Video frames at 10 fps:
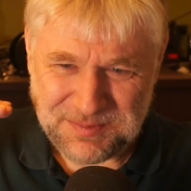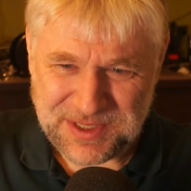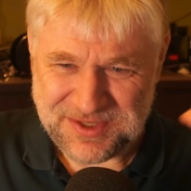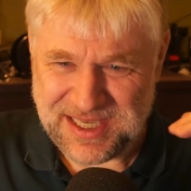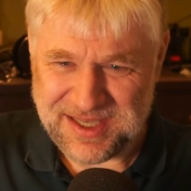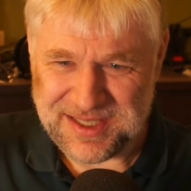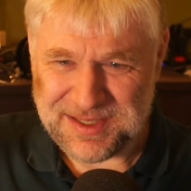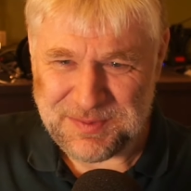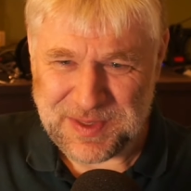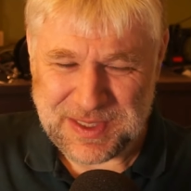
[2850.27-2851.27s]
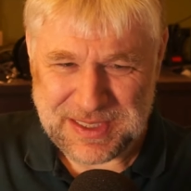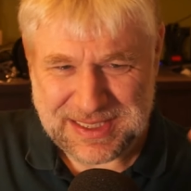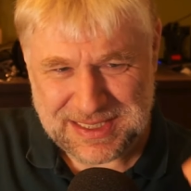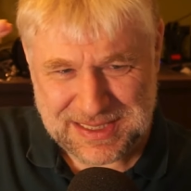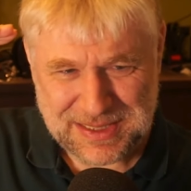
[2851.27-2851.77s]
because that
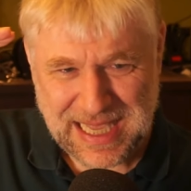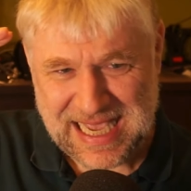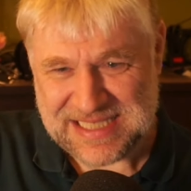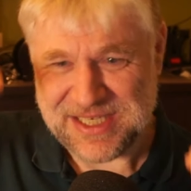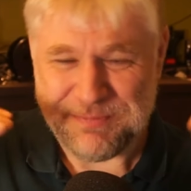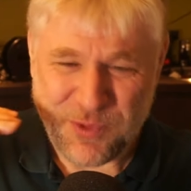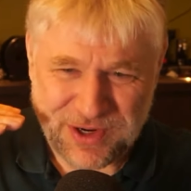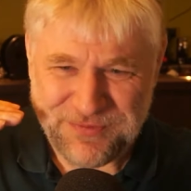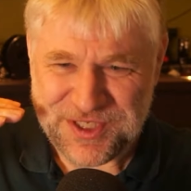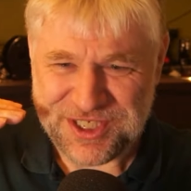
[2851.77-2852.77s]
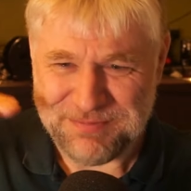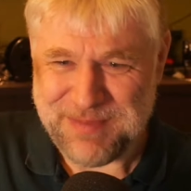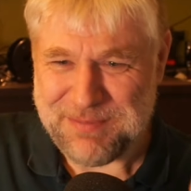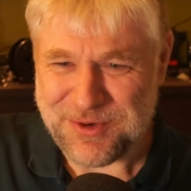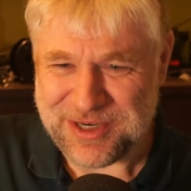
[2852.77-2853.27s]
has a more efficient
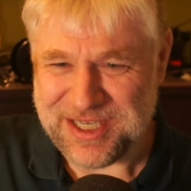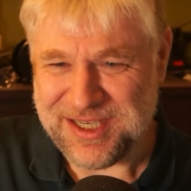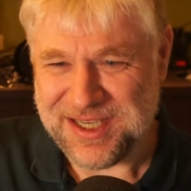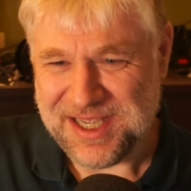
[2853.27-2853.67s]
memory